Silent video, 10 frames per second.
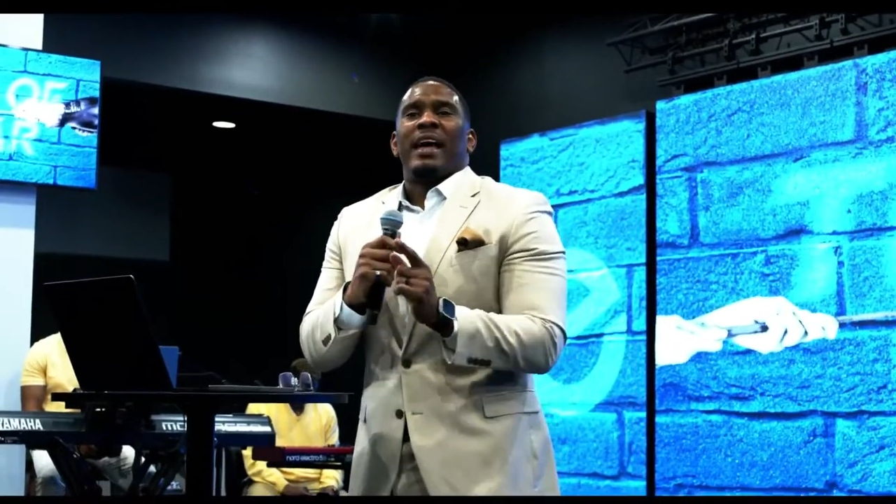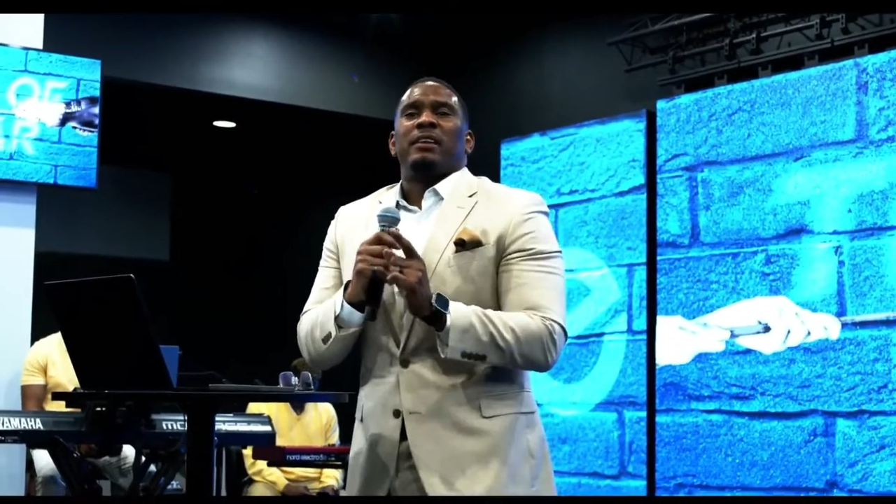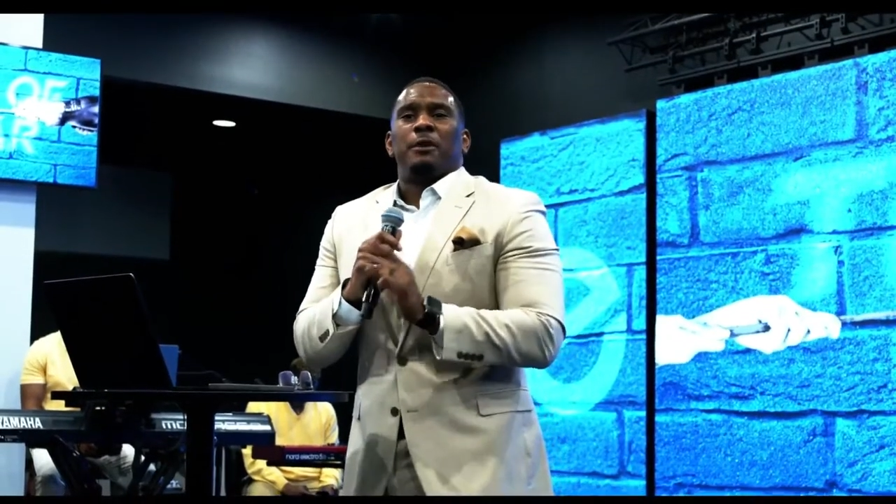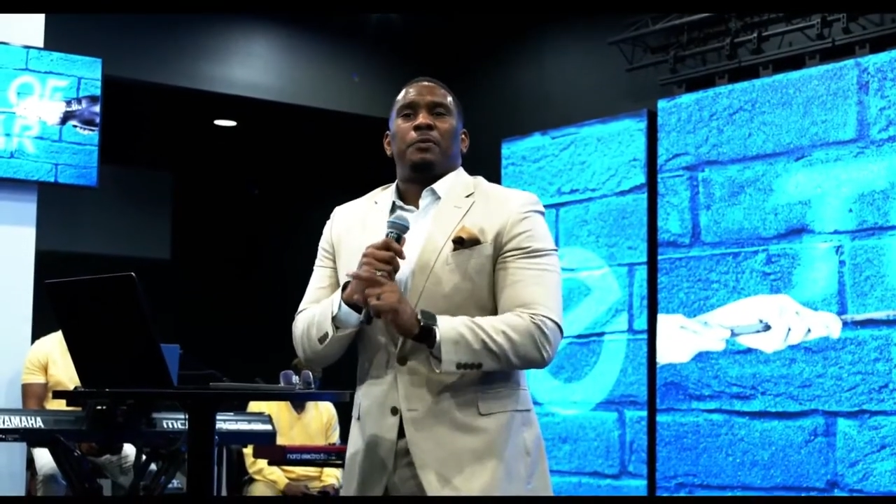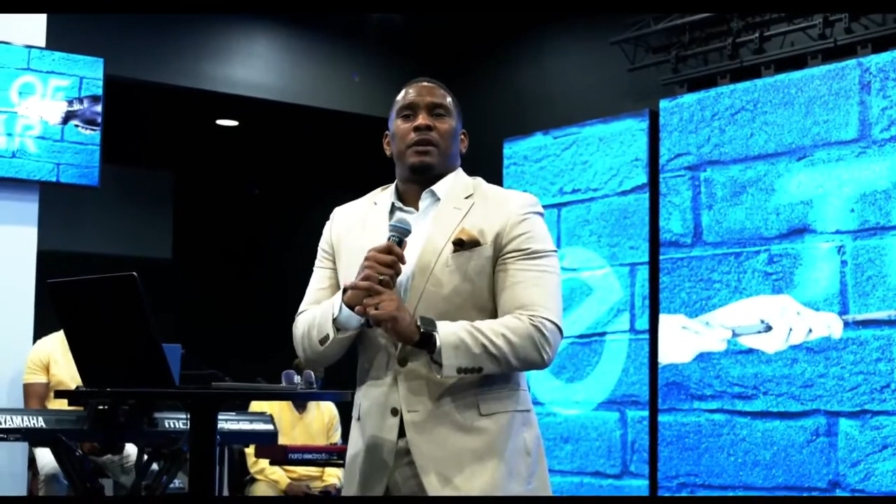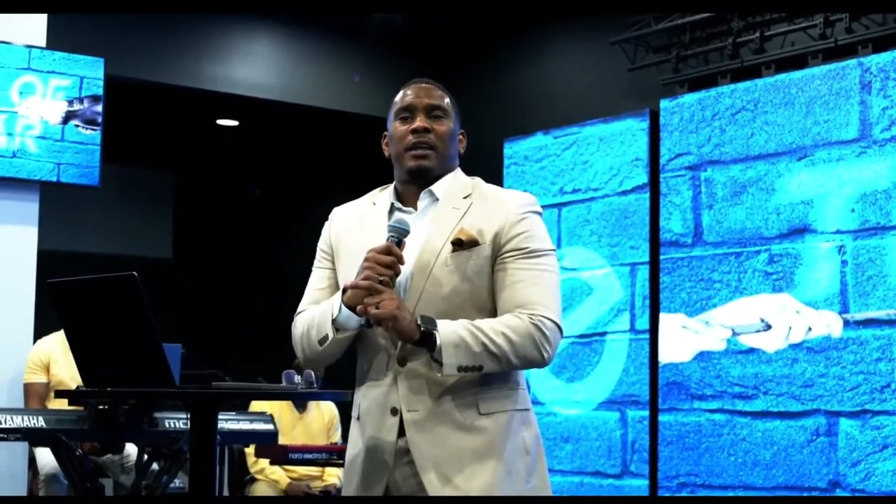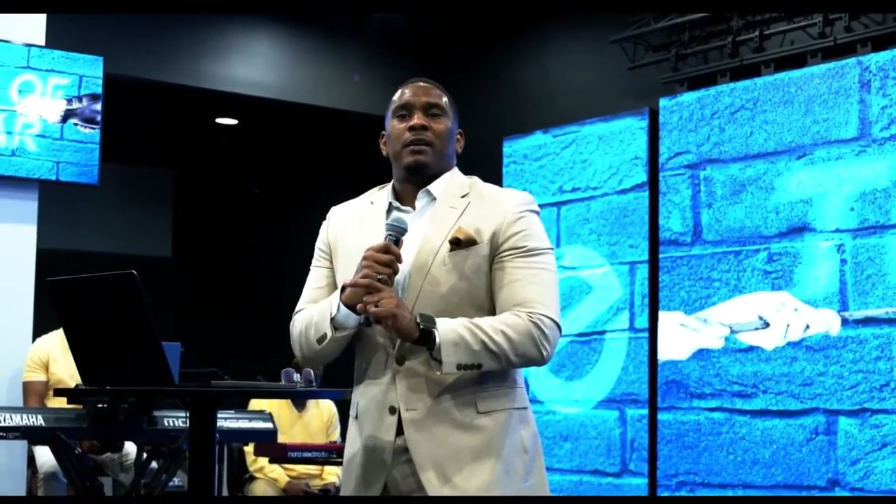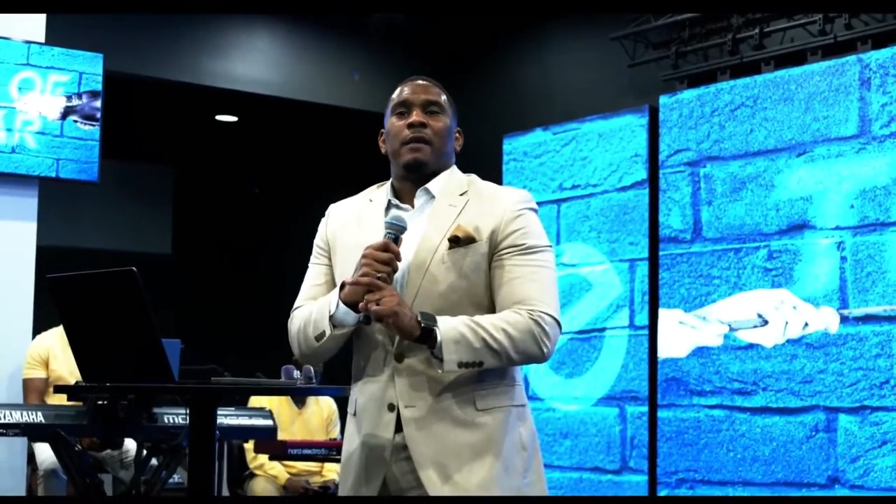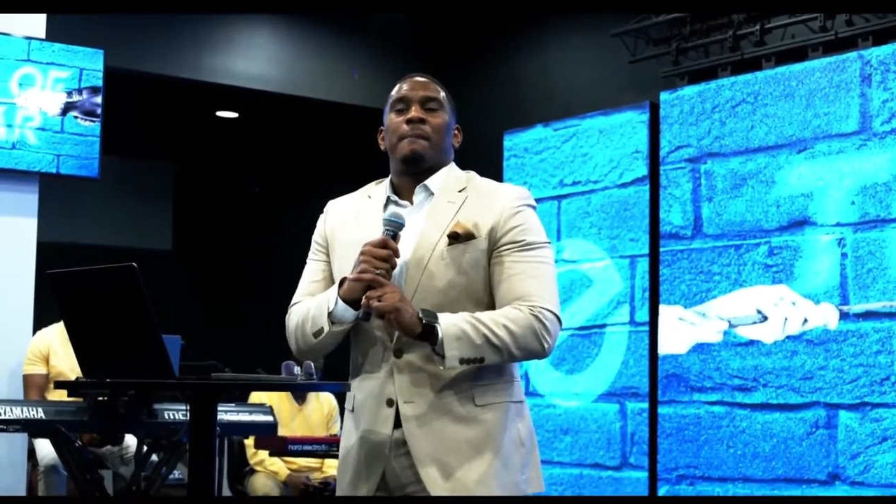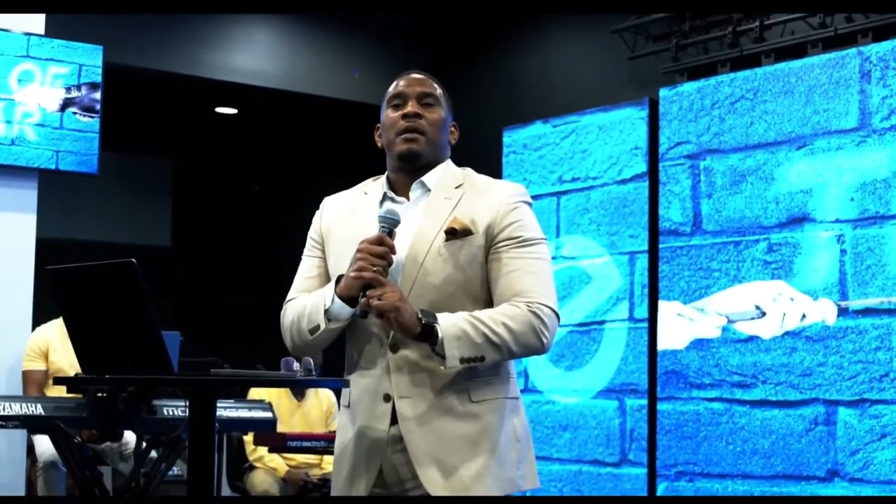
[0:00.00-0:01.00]
plainly
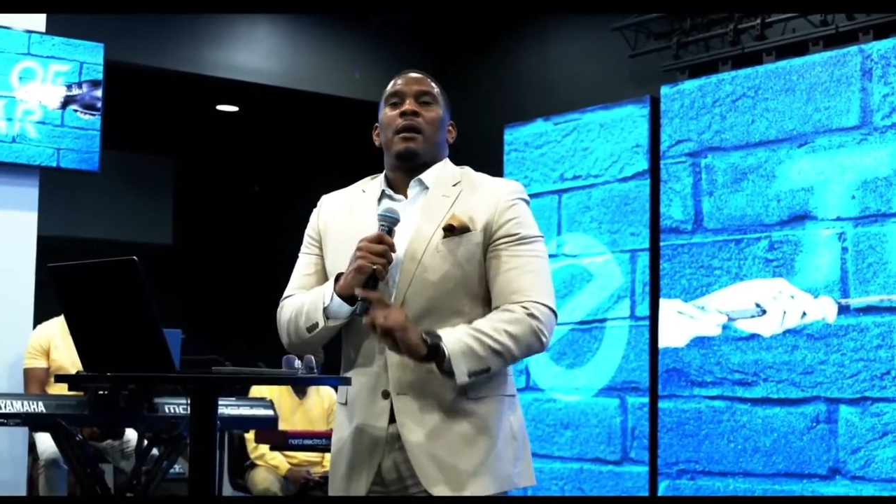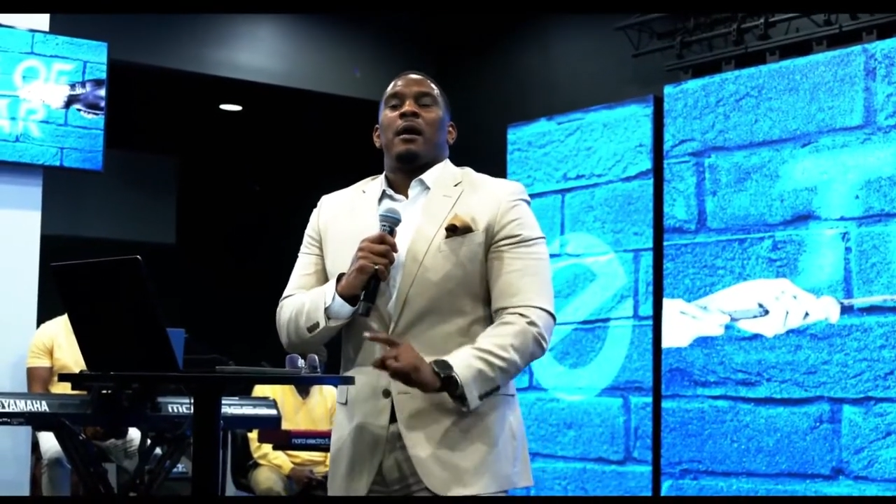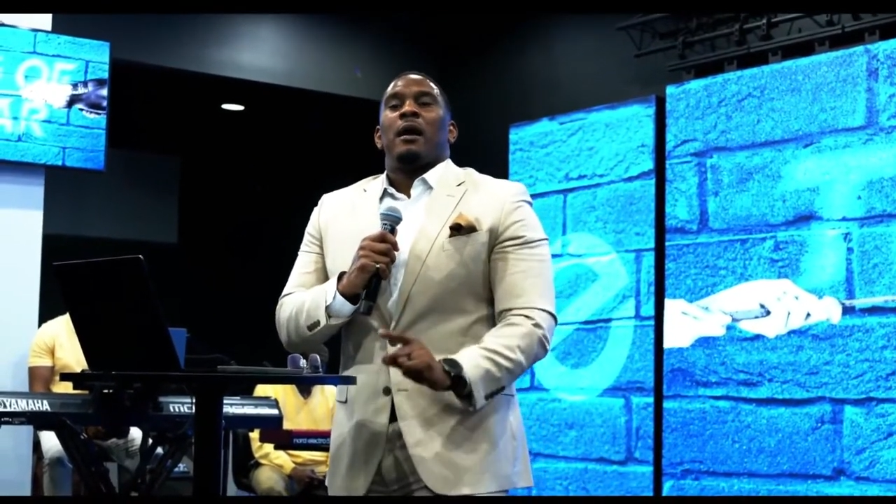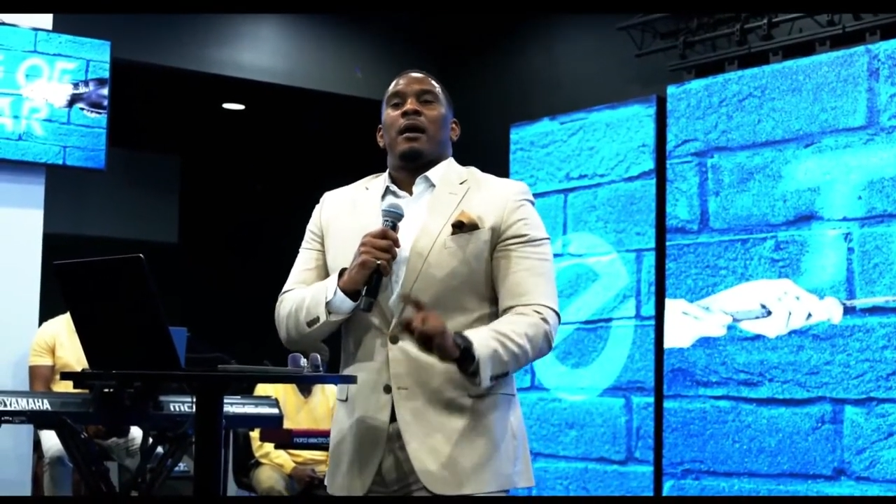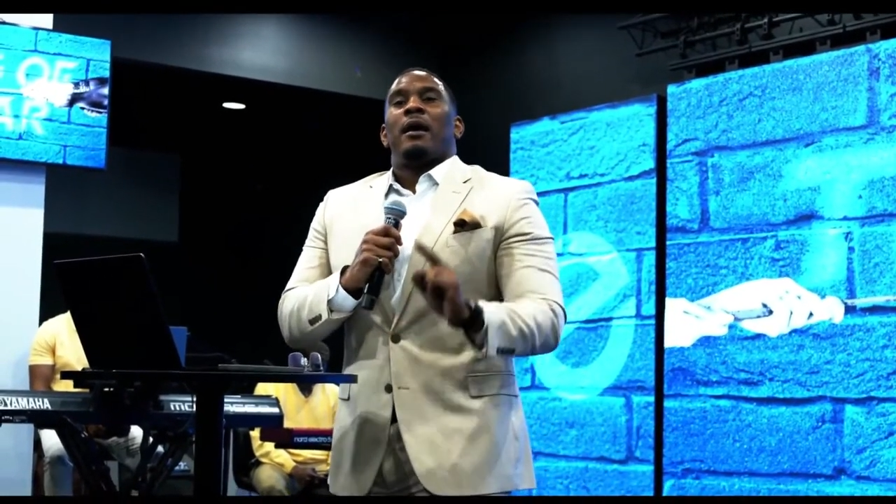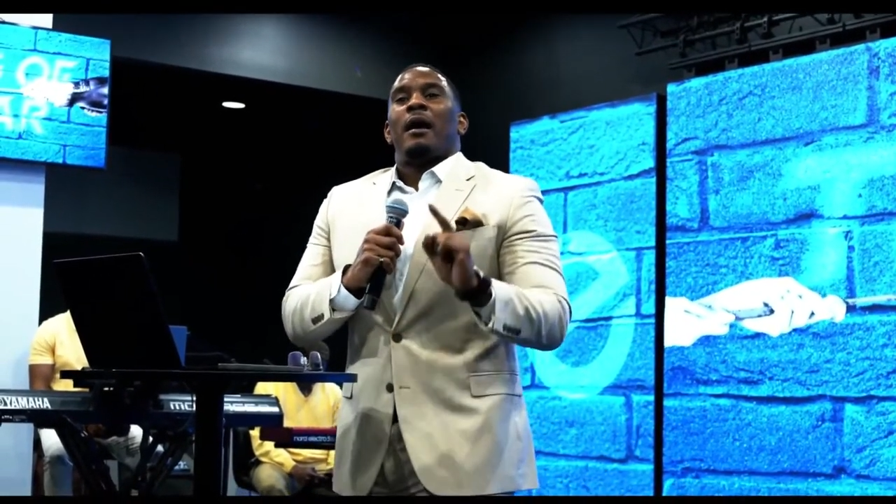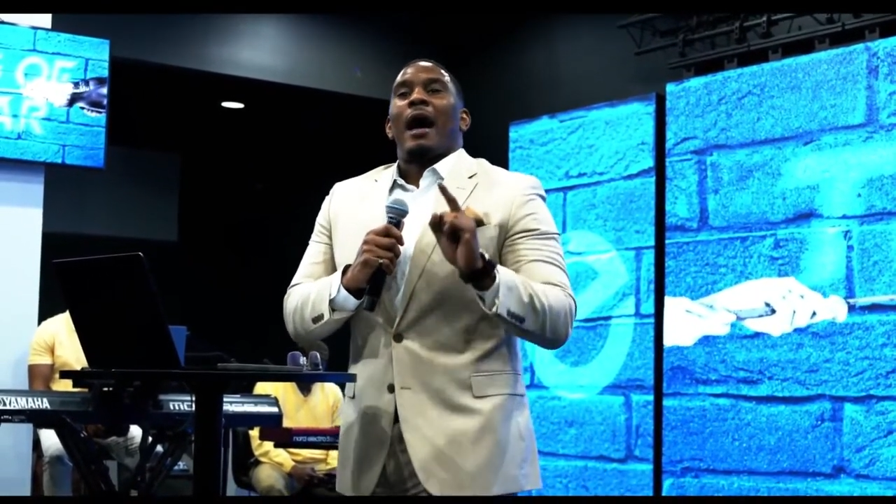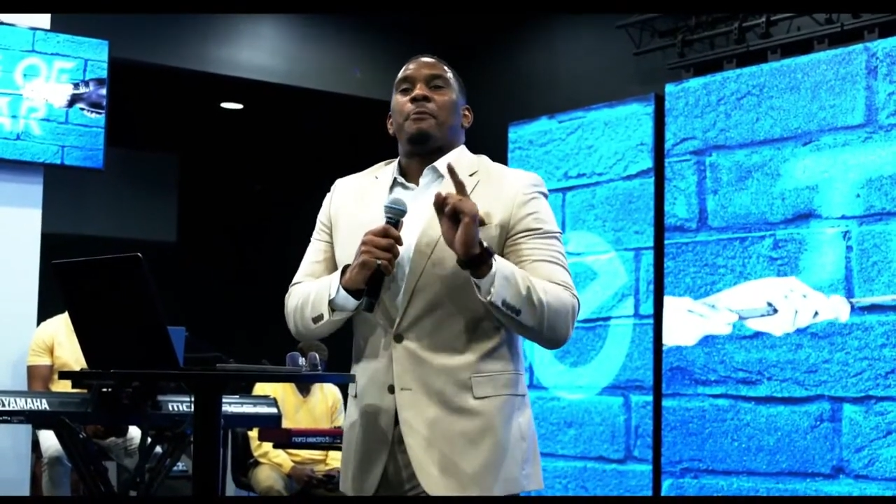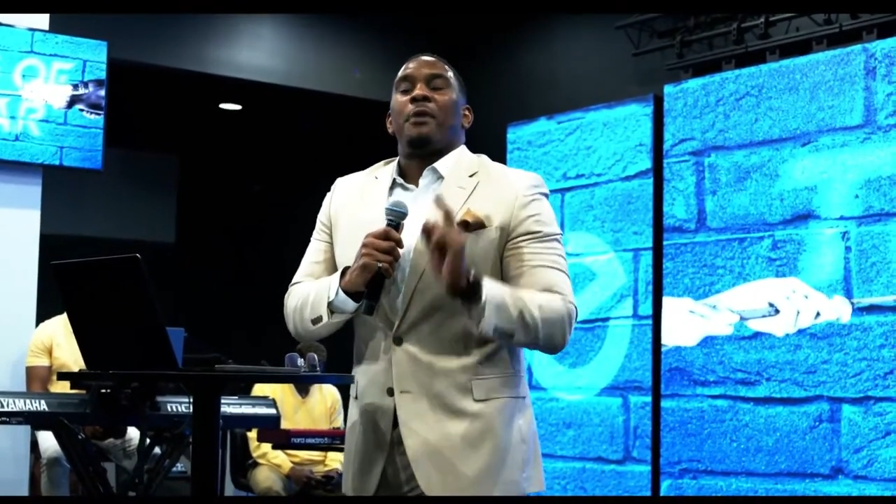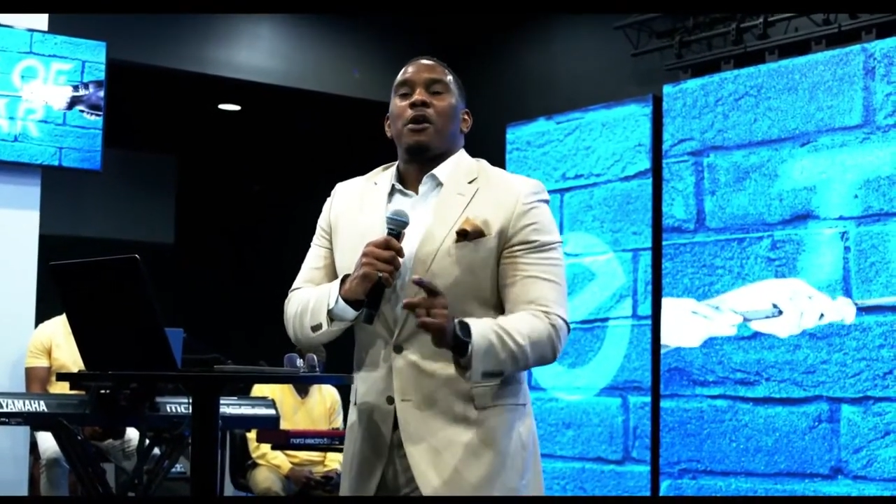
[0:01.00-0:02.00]
putting,
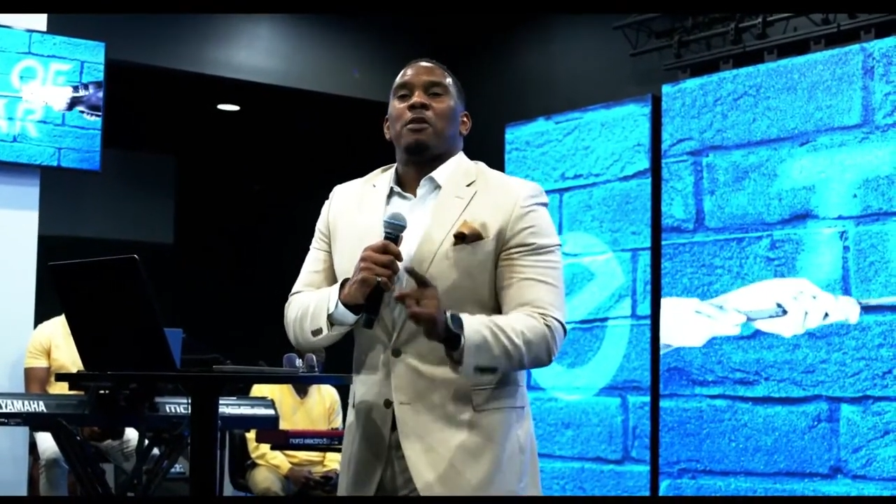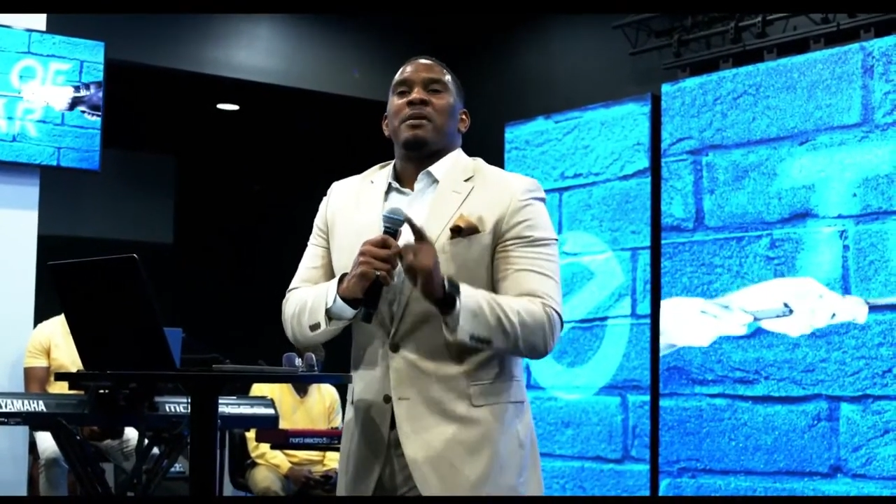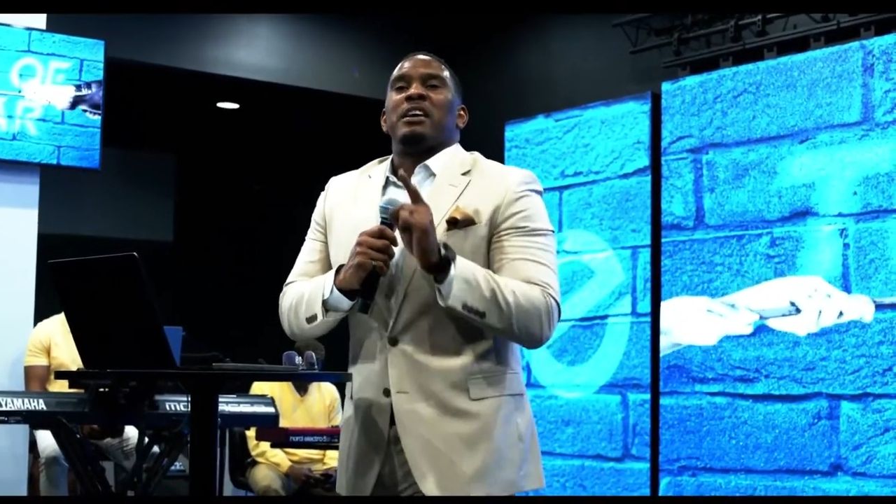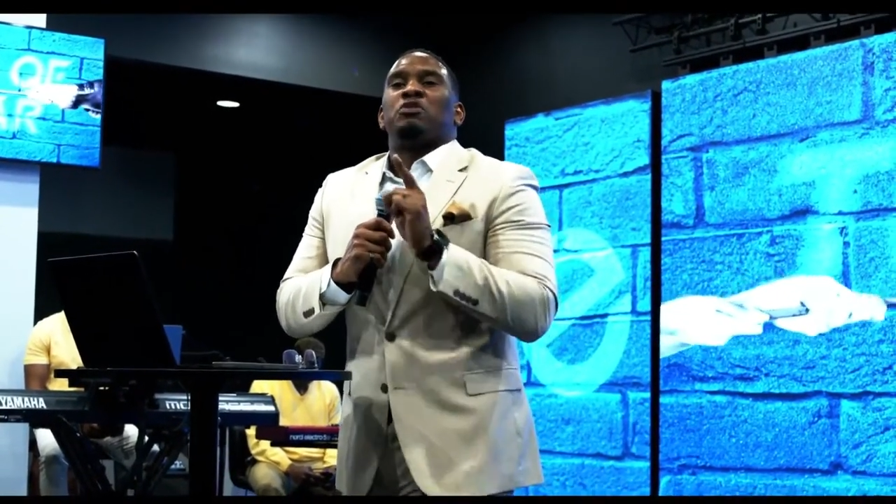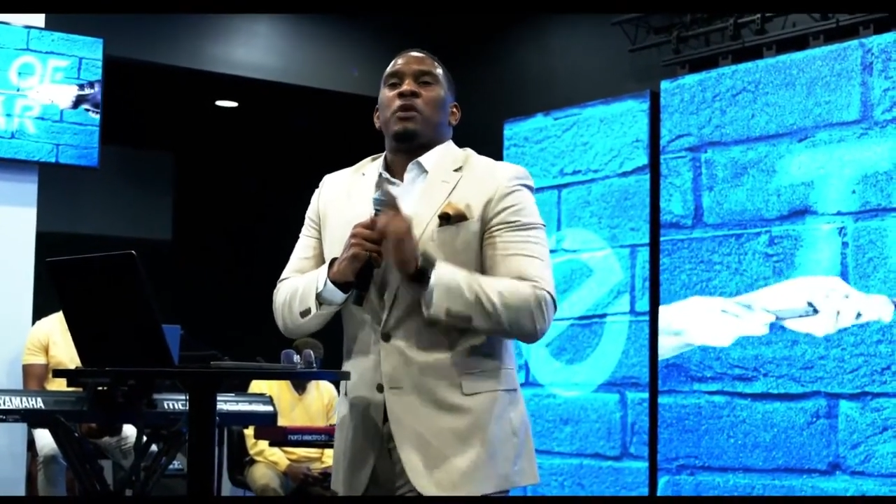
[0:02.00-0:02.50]
hypergamy